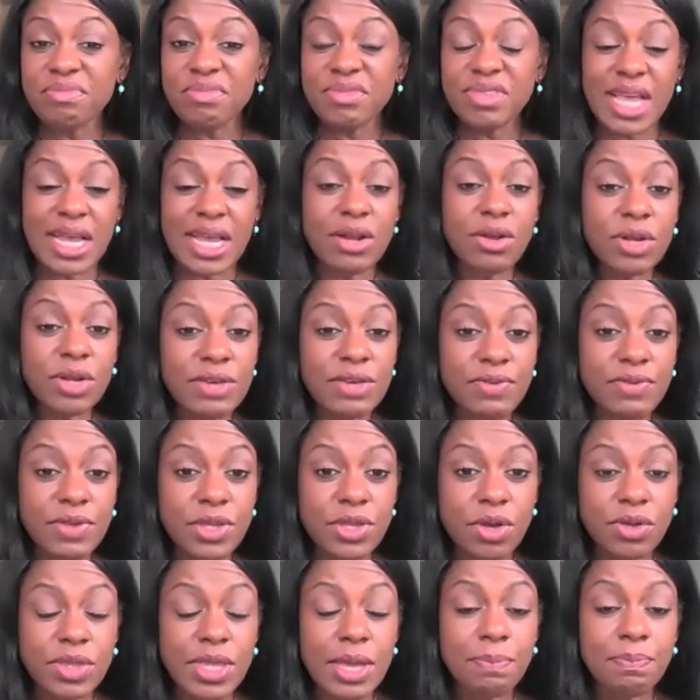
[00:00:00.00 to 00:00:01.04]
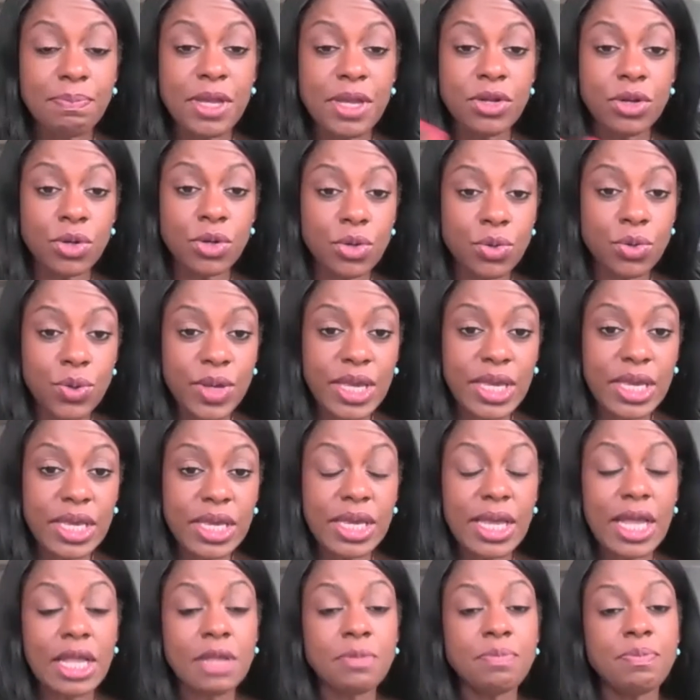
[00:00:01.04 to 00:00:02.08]
they don't even know that Pinot
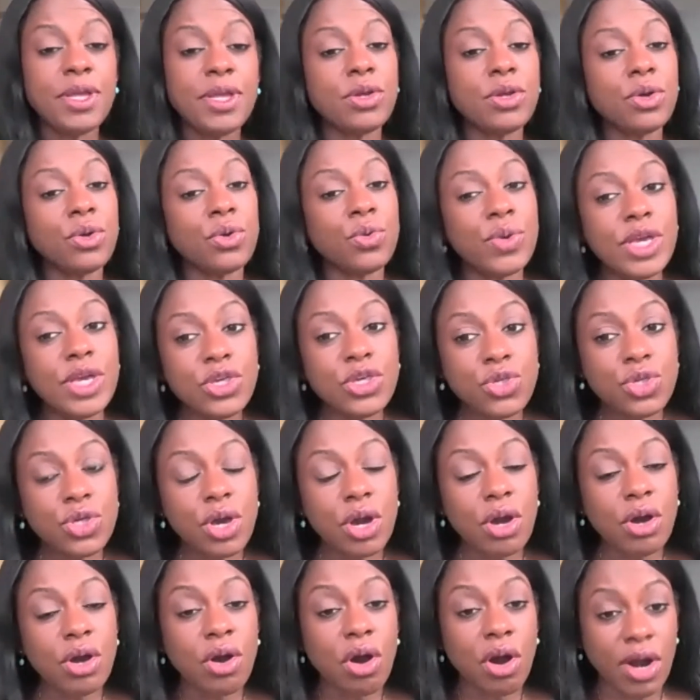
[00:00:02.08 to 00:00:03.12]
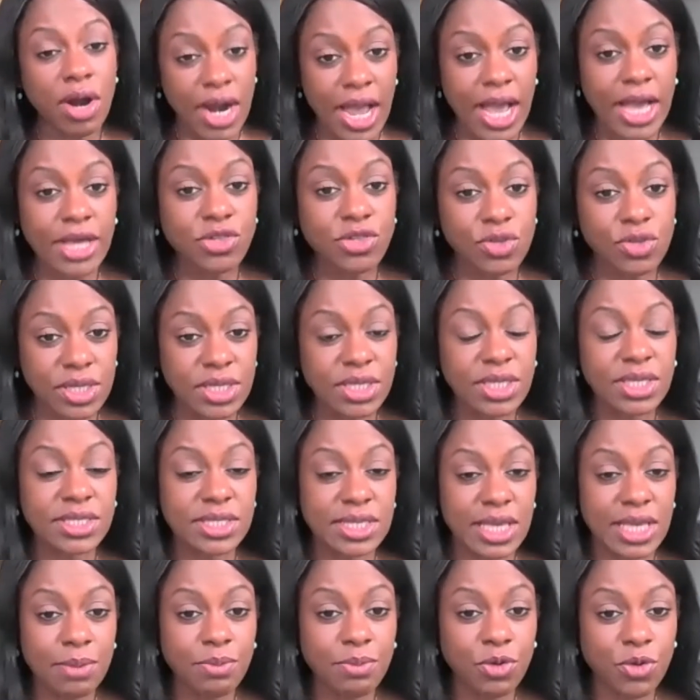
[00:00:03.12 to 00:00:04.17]
Gris and Pinot Grigio are actually the
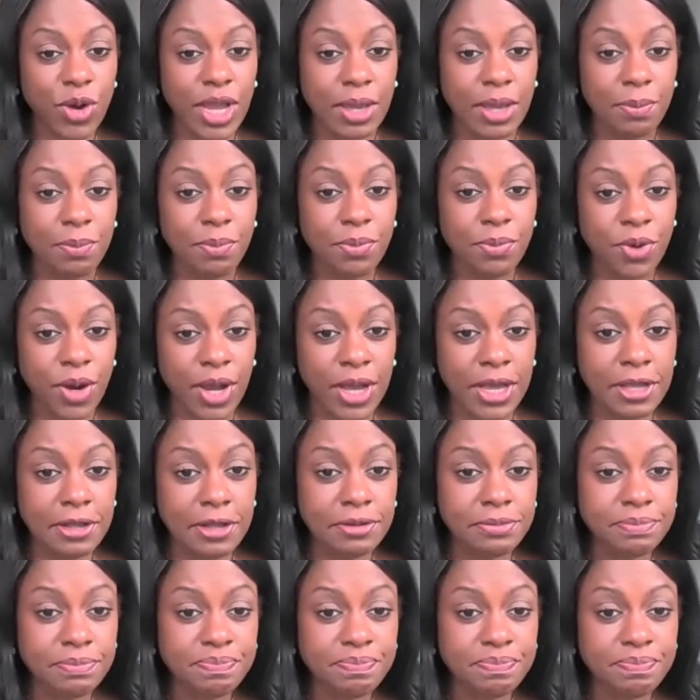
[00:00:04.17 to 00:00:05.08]
same grape, right?